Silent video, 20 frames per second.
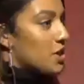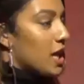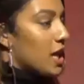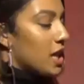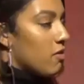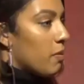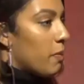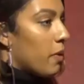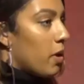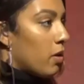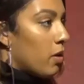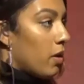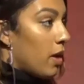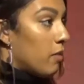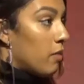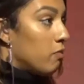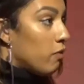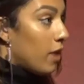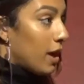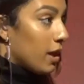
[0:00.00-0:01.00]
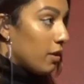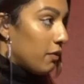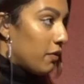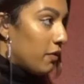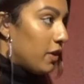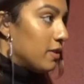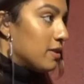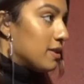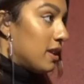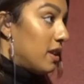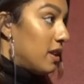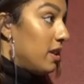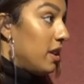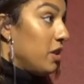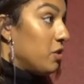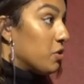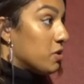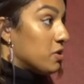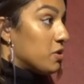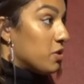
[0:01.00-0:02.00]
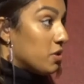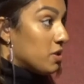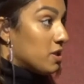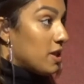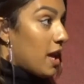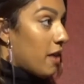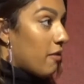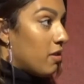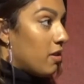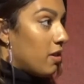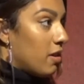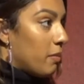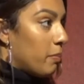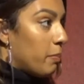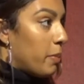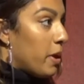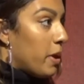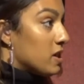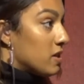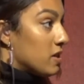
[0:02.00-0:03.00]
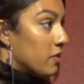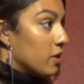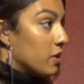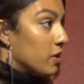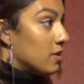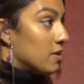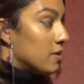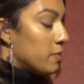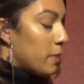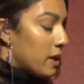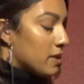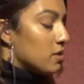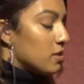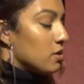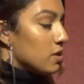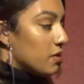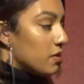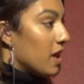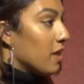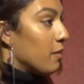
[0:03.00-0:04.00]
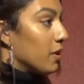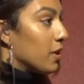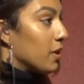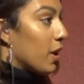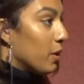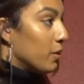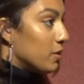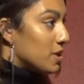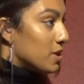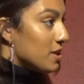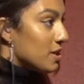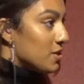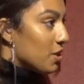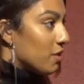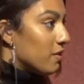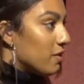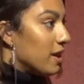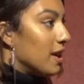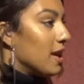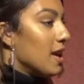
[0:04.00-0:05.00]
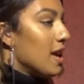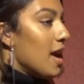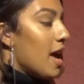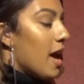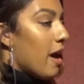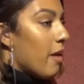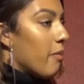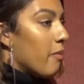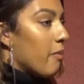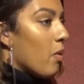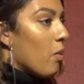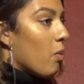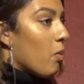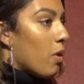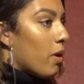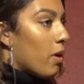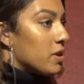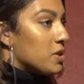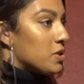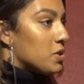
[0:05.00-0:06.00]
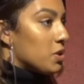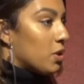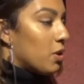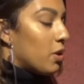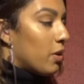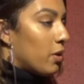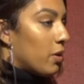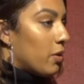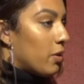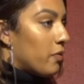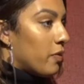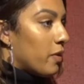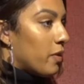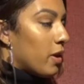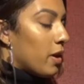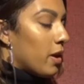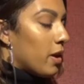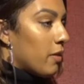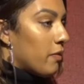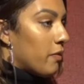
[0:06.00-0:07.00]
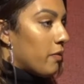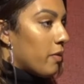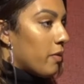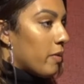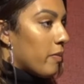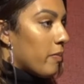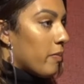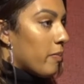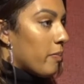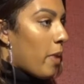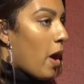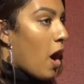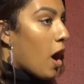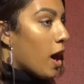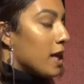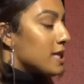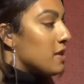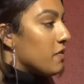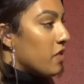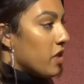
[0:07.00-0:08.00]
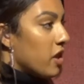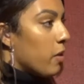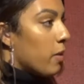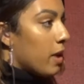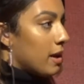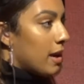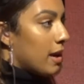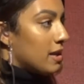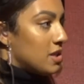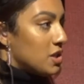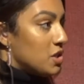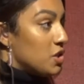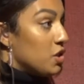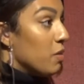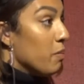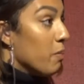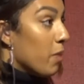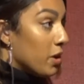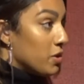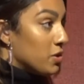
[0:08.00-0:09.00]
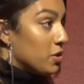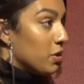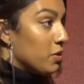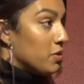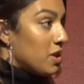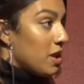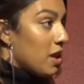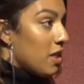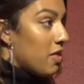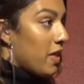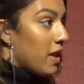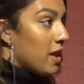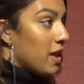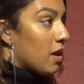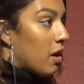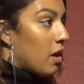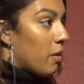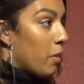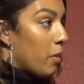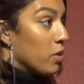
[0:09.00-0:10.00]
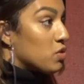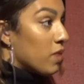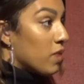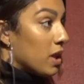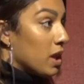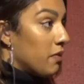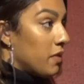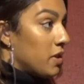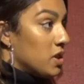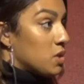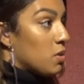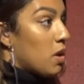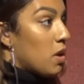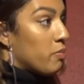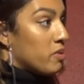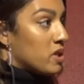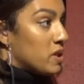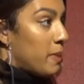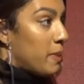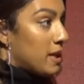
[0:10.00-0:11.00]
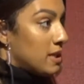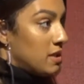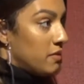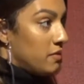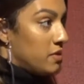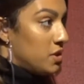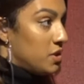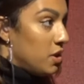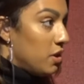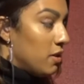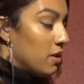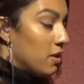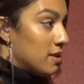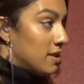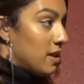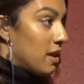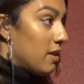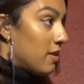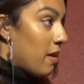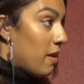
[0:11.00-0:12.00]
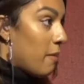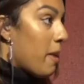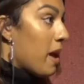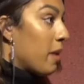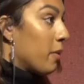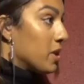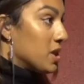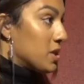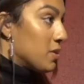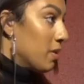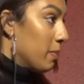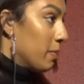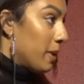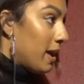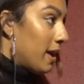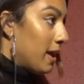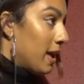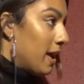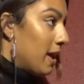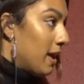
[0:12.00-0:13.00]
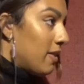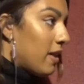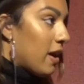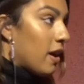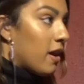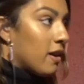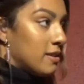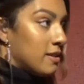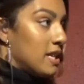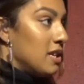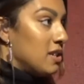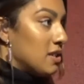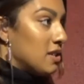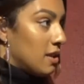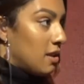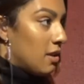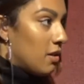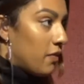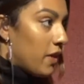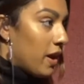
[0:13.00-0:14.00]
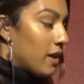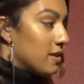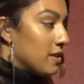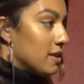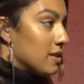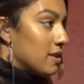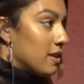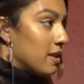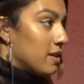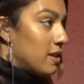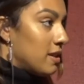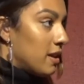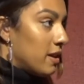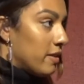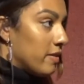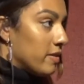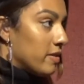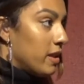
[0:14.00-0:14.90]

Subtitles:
earlier upon relevance, and you just touched there on personal development coaches. Sorry, what sort of parts of the UA92 model do you think are most relevant to our prospective students that may want to apply here, that our teachers and advisors are